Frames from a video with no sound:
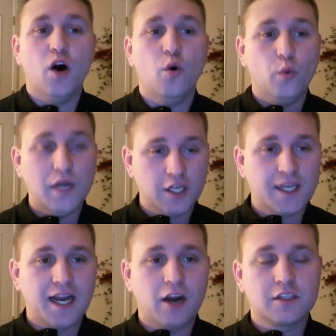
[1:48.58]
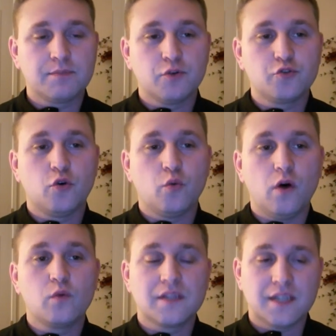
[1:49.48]
We look at our spiritual
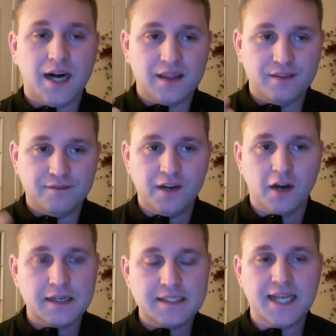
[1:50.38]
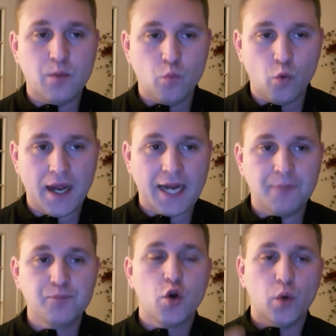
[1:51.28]
walk with God the very same way.
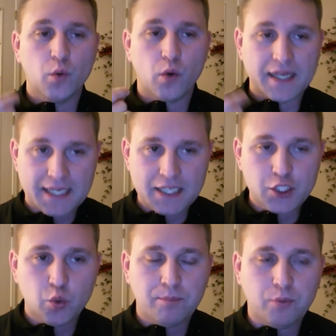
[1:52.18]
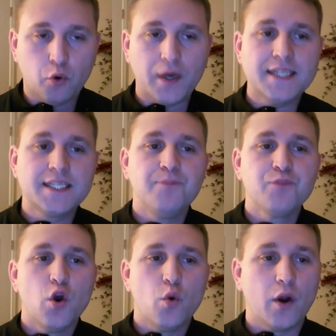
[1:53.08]
We want to get to a point
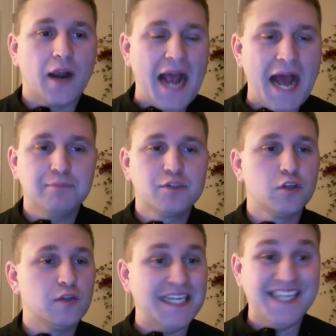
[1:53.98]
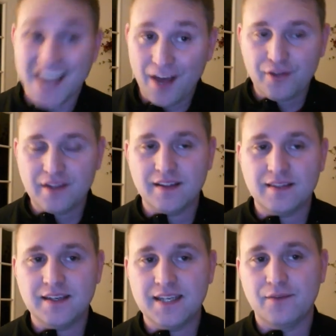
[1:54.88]
where absolutely nothing that
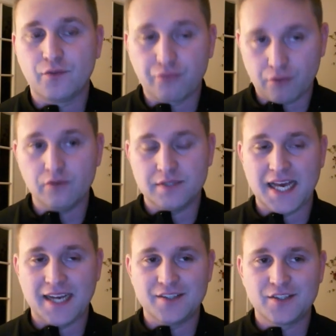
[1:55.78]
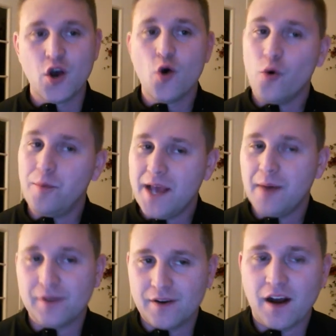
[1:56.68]
the devil throws at us will be able
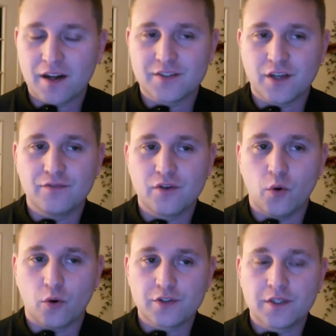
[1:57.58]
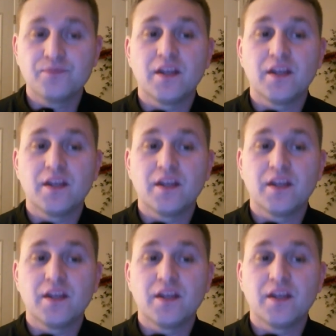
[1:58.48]
to knock us off course.